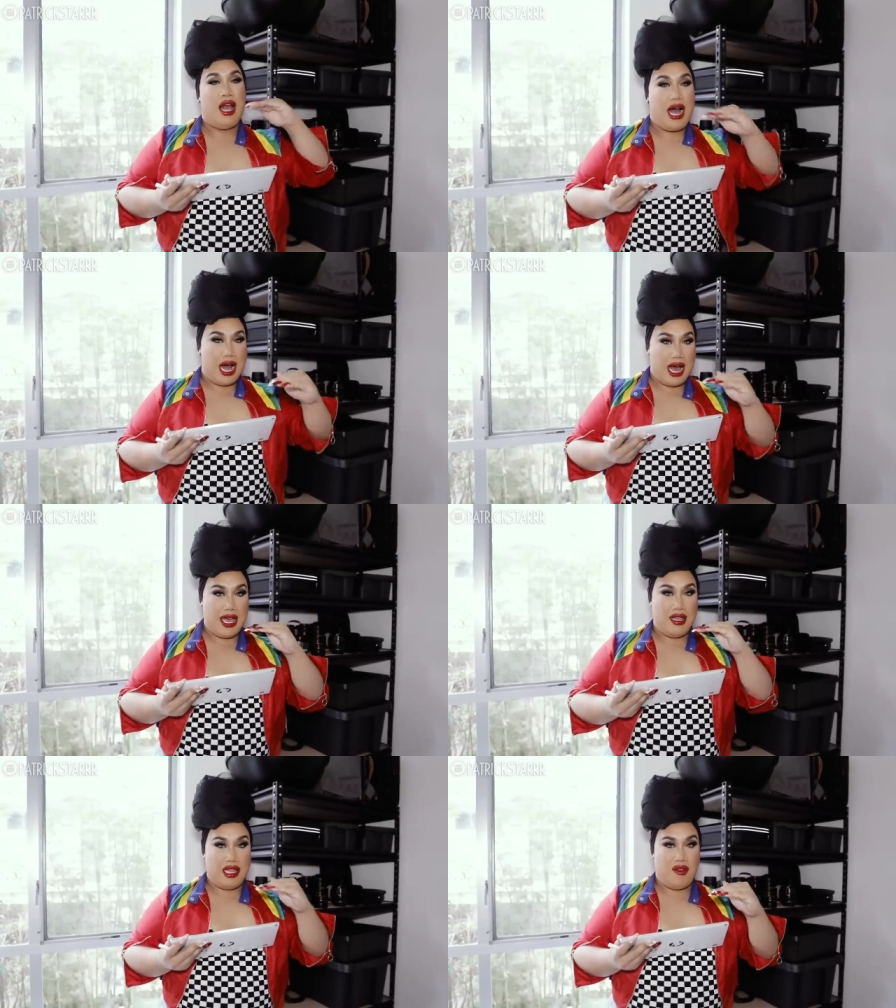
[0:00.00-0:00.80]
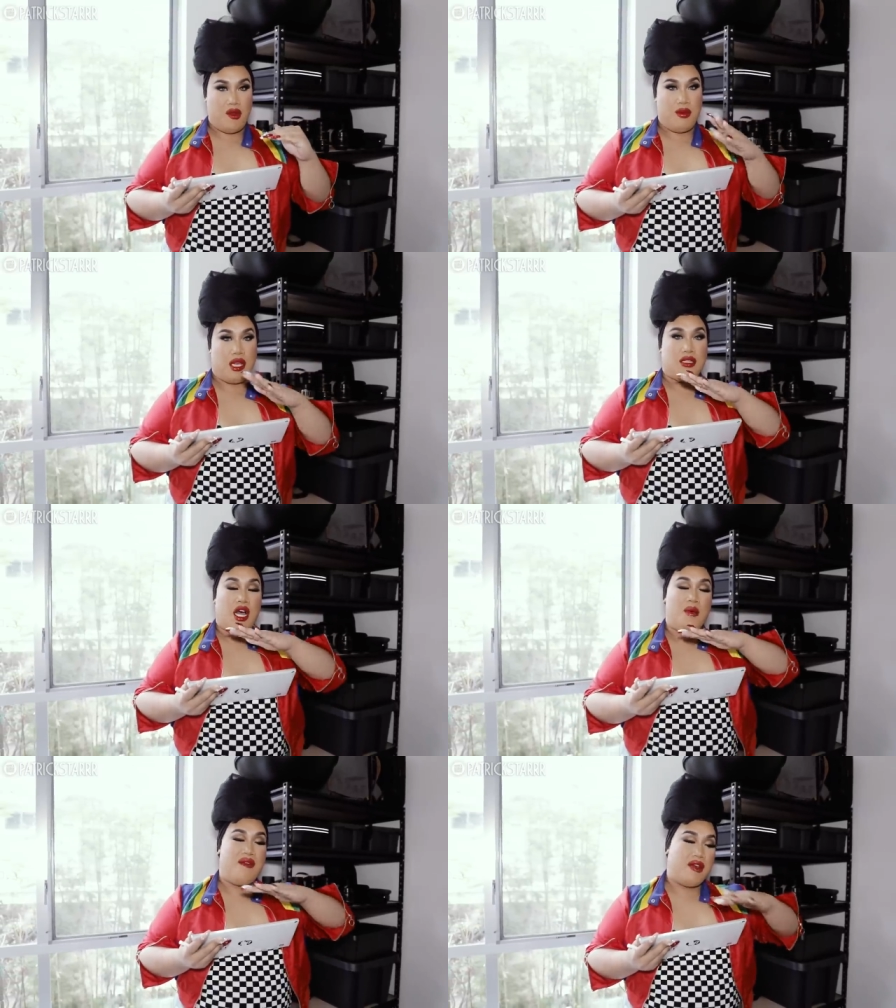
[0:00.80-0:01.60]
eye level, because
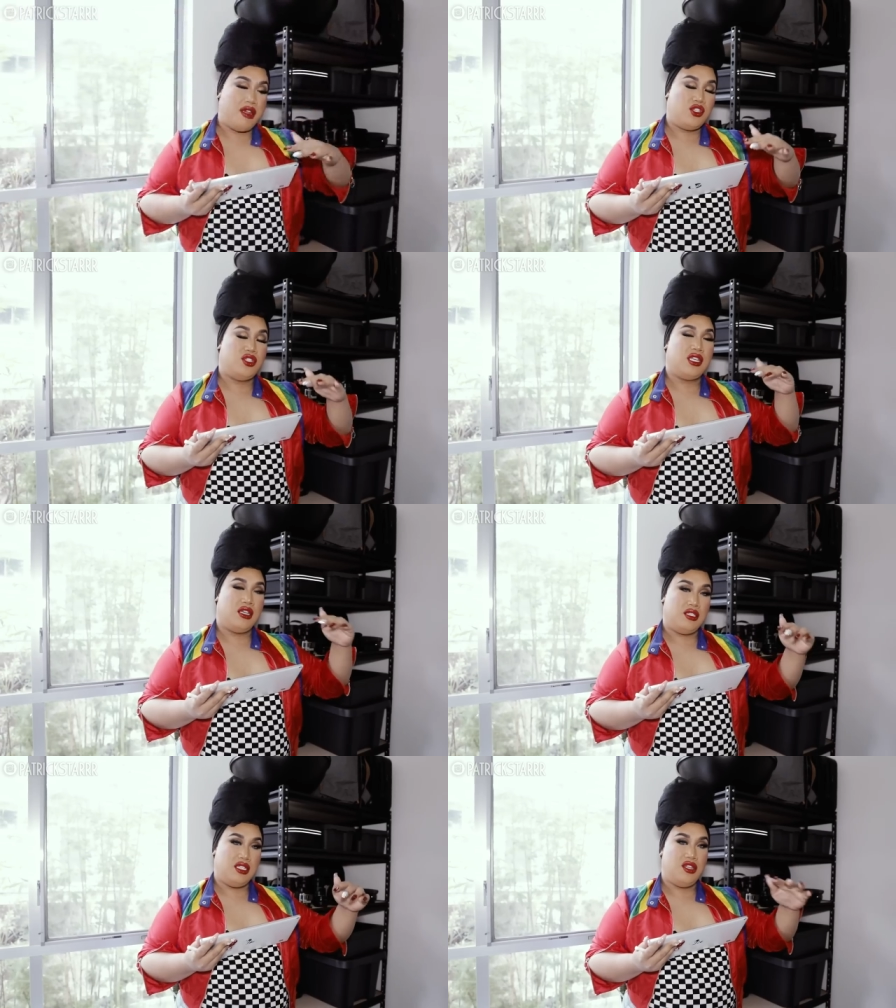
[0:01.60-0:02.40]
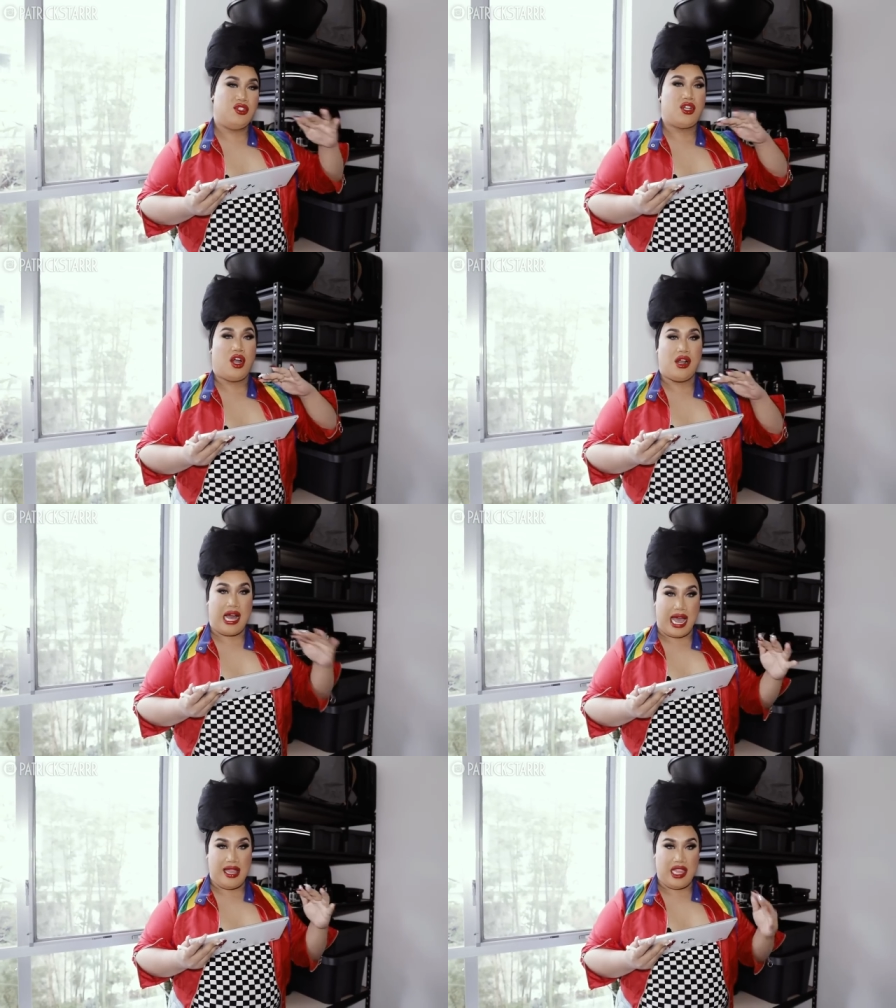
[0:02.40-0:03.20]
all my foundations and concealers are
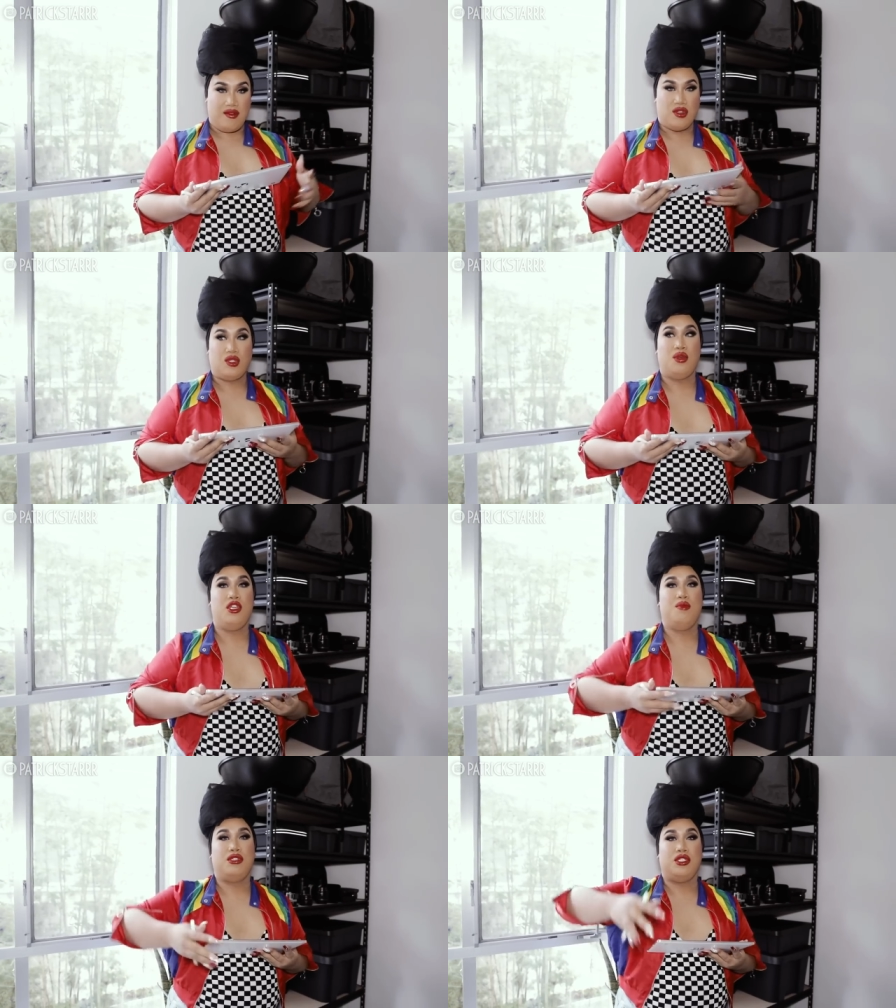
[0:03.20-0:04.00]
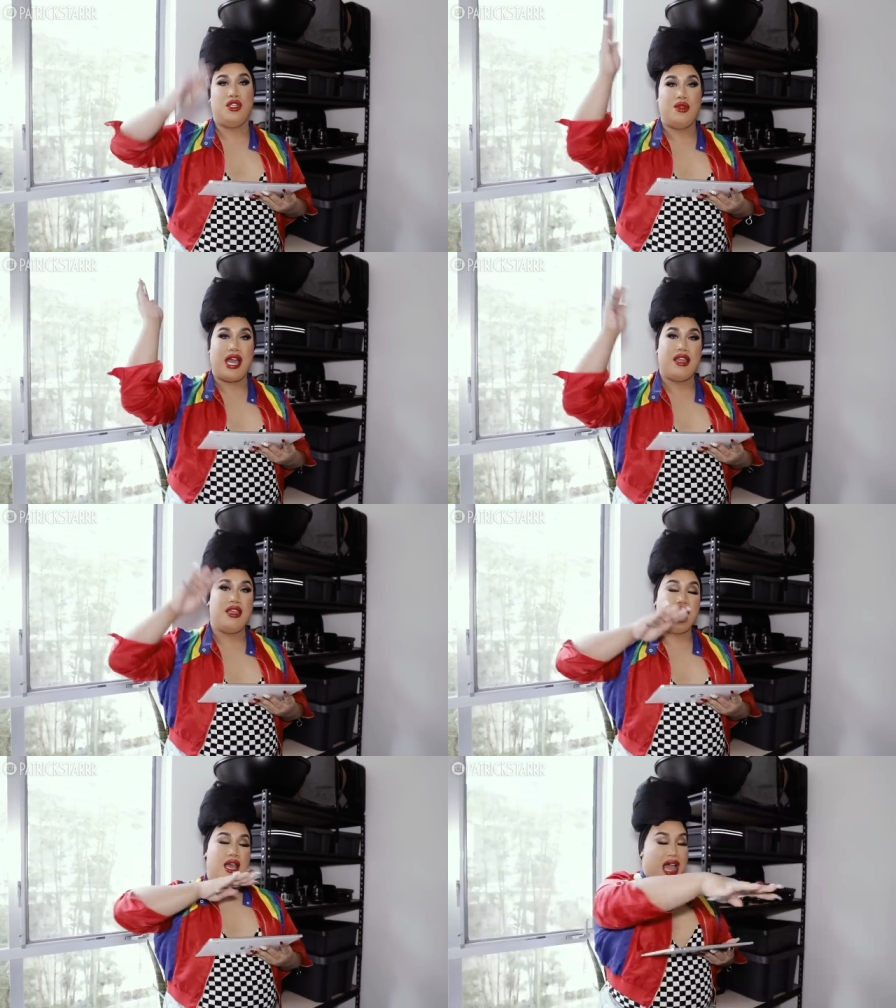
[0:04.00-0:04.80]
eye level. So when you build a unit, I
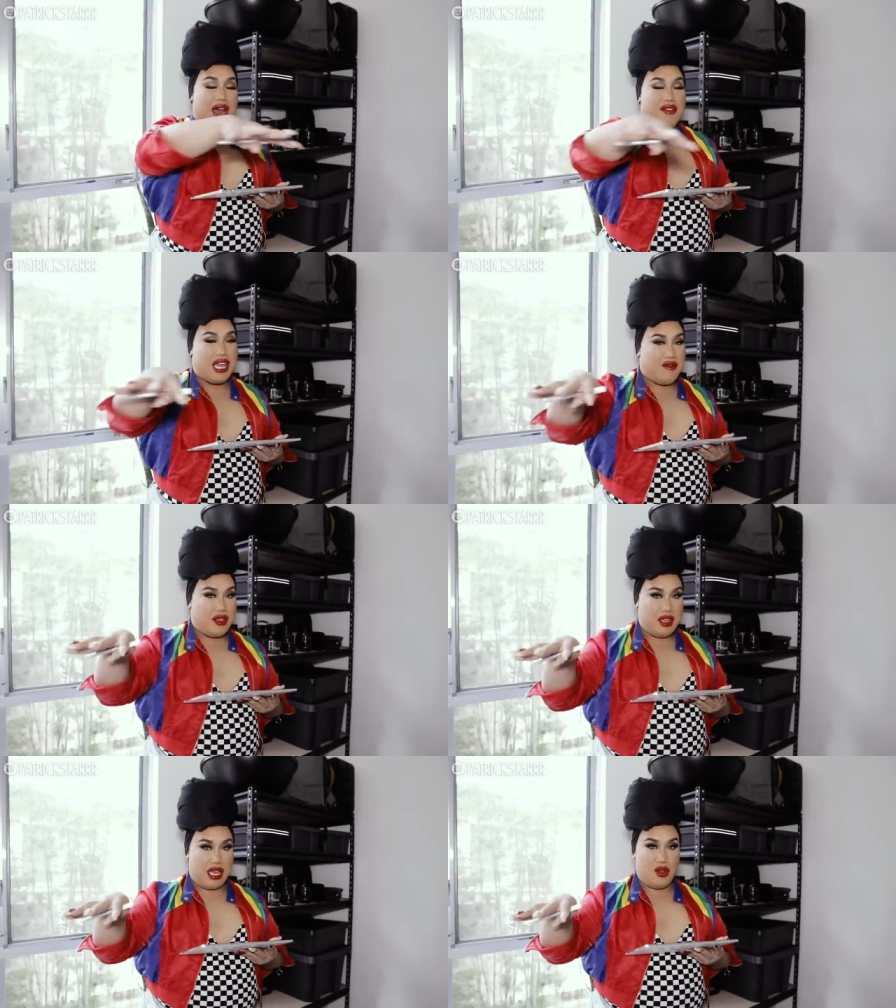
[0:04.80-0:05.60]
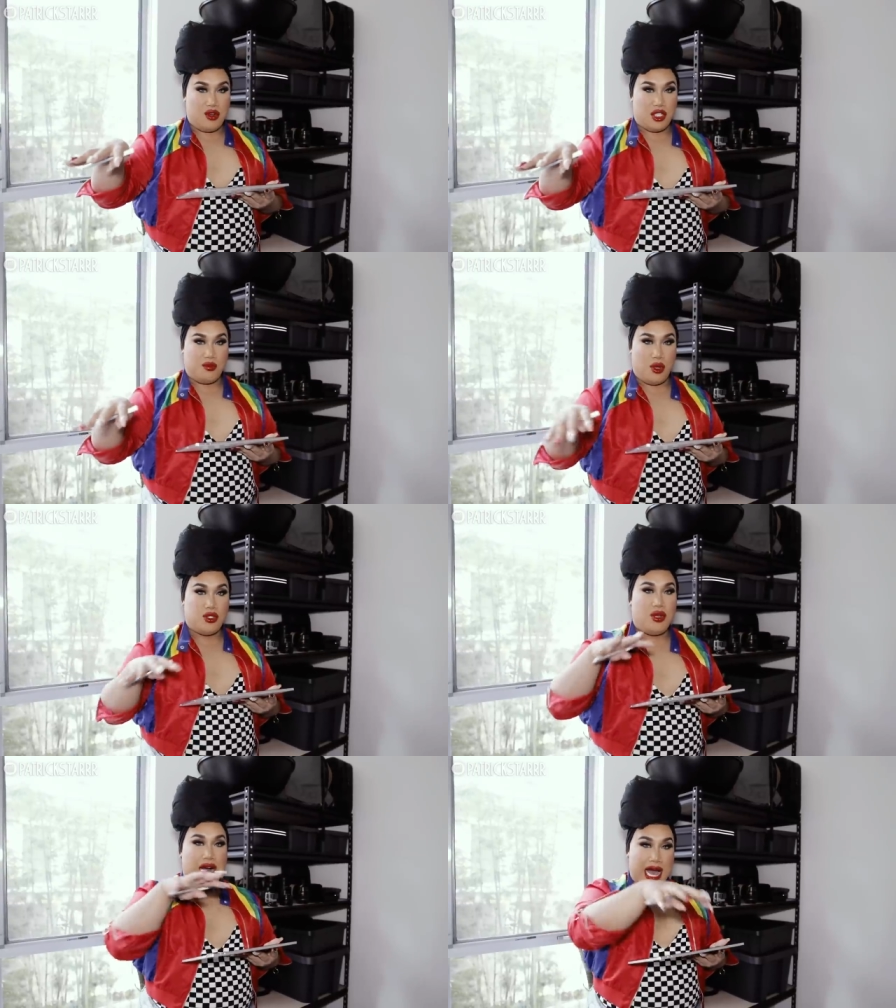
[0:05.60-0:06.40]
think having everything at your
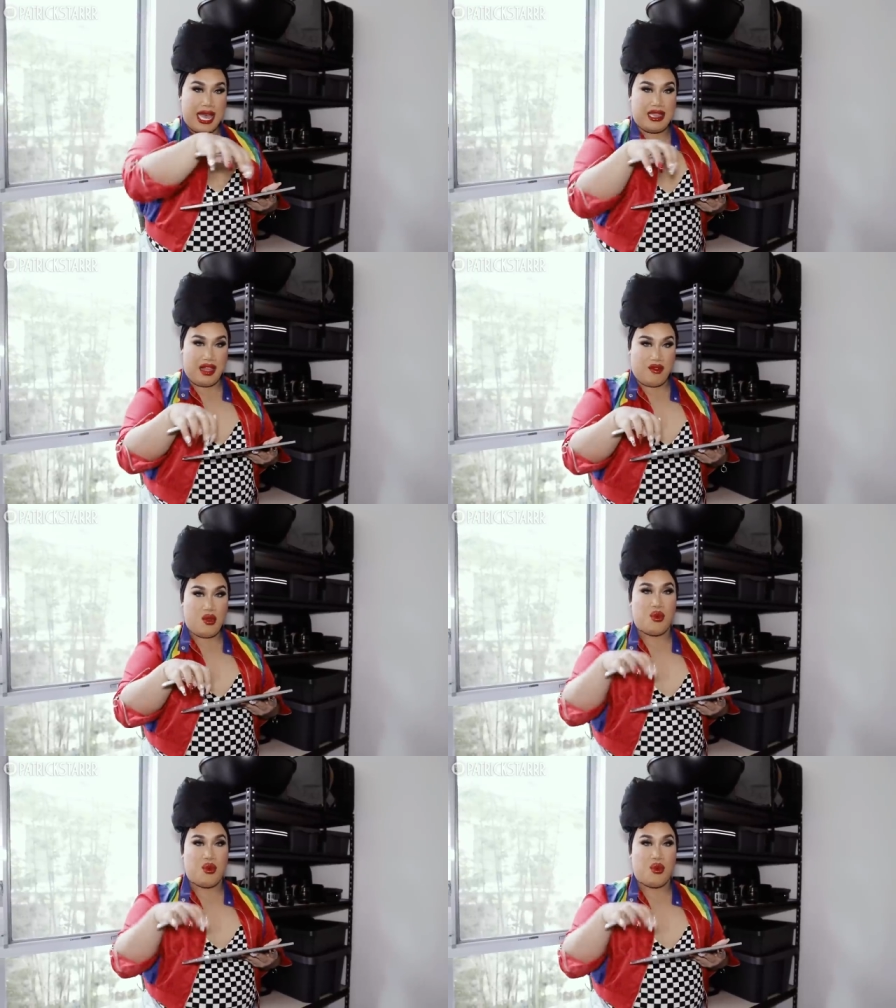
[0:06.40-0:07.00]
disposal eye level